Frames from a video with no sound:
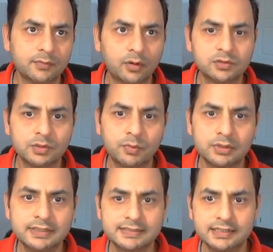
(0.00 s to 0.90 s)
also
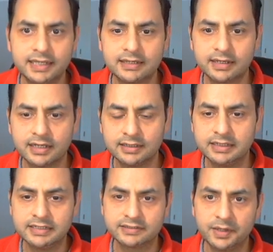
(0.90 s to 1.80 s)
put this link in the
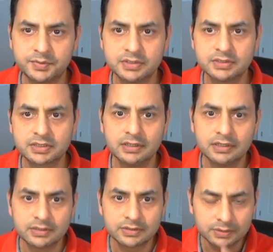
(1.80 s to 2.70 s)
descriptions,
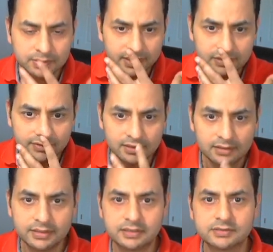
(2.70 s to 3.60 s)
so
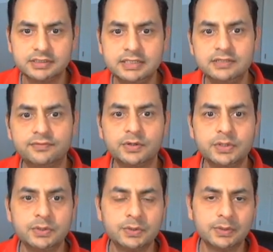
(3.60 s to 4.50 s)
it's easy for
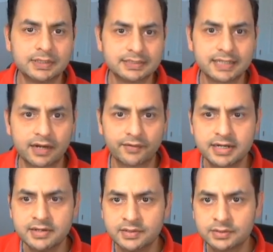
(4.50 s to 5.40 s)
you to understand, right?
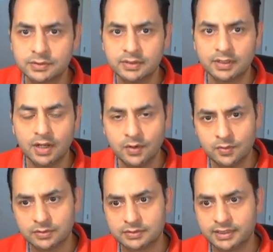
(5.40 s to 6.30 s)
So
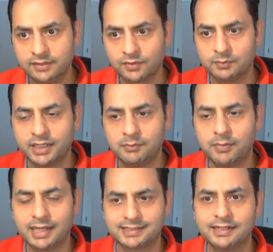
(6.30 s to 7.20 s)
now think from that
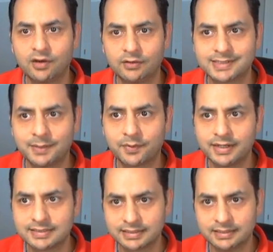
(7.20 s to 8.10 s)
basket concept,
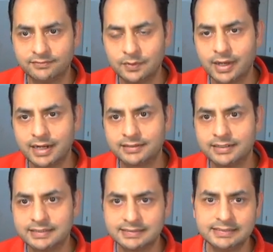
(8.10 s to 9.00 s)
right? If you get
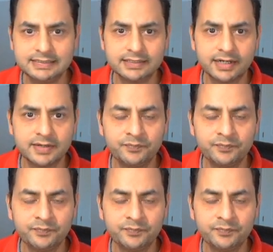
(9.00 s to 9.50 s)
that, it's easy, right?